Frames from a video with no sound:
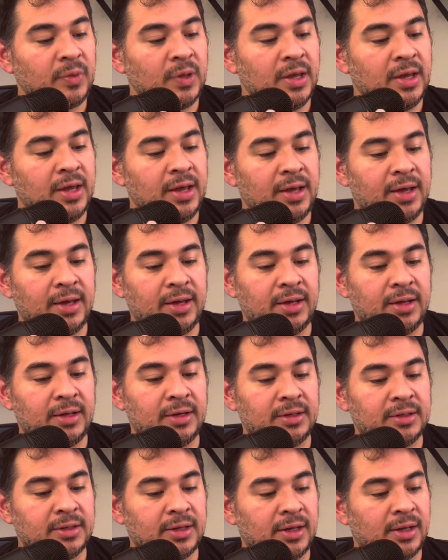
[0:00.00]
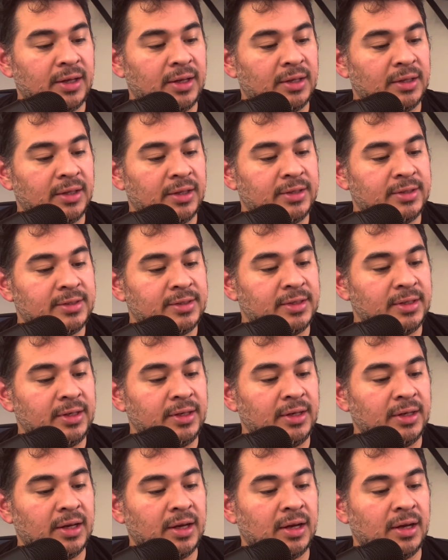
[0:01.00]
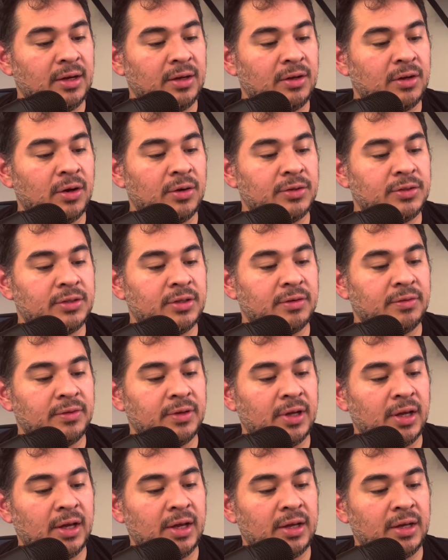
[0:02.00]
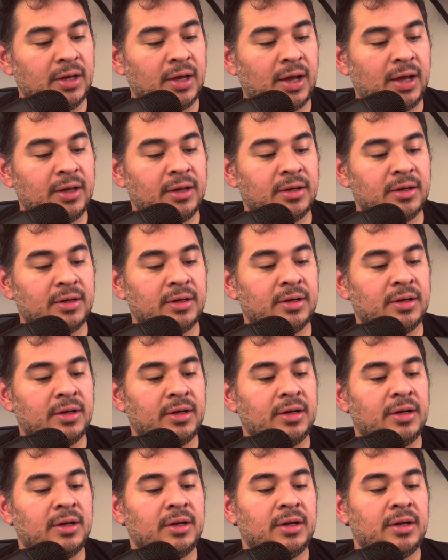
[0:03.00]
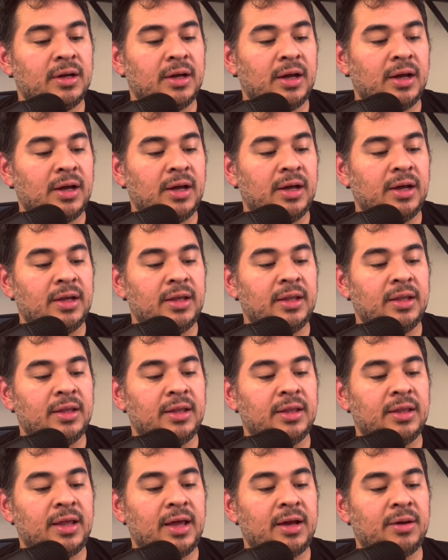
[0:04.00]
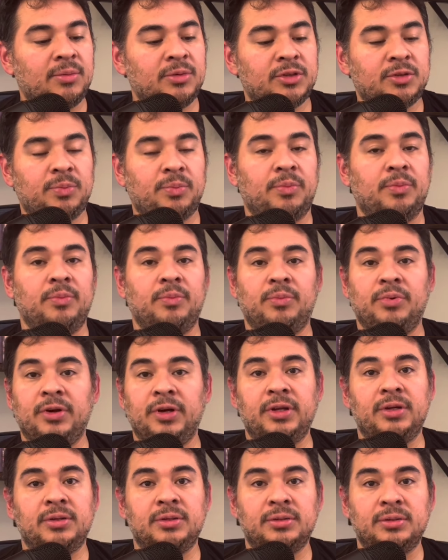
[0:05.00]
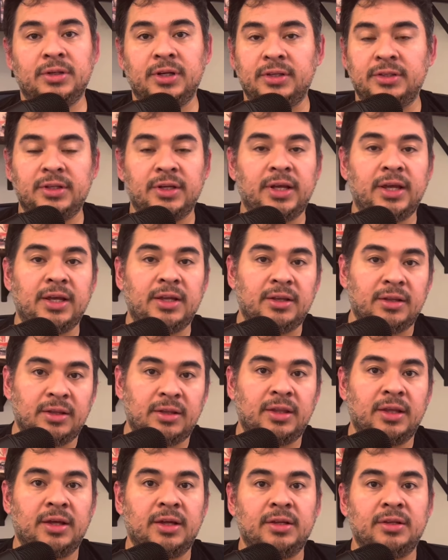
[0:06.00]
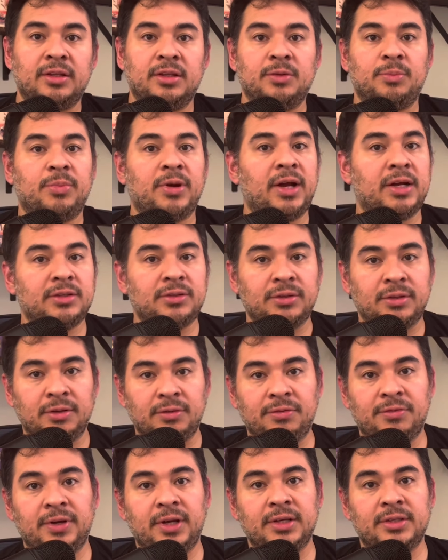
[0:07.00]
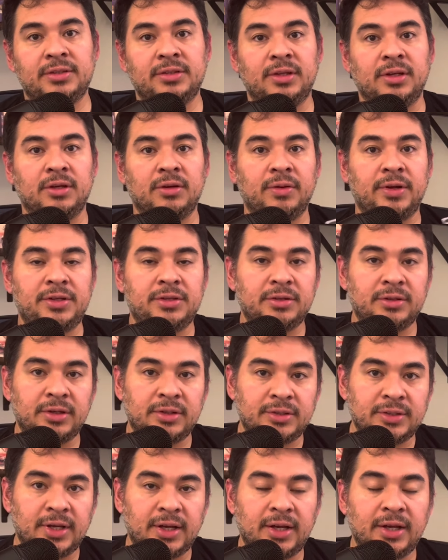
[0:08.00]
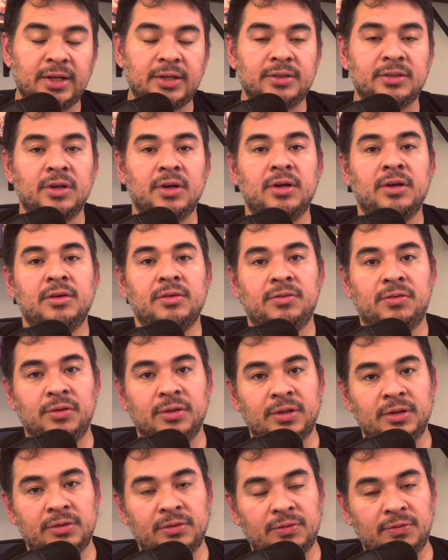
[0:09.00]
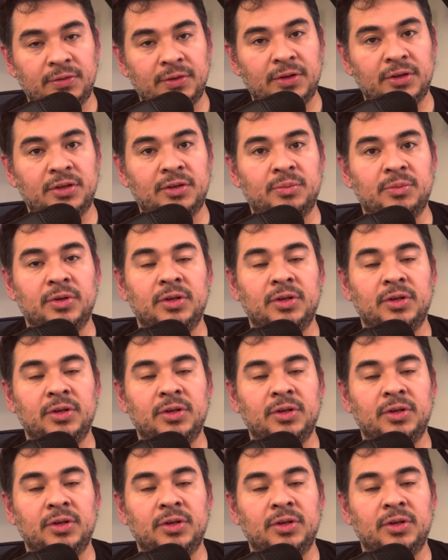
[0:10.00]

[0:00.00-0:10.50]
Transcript: Let's see, Ghost of Geiger. That was pretty cool, because again, the practical effects, the creature designs for this film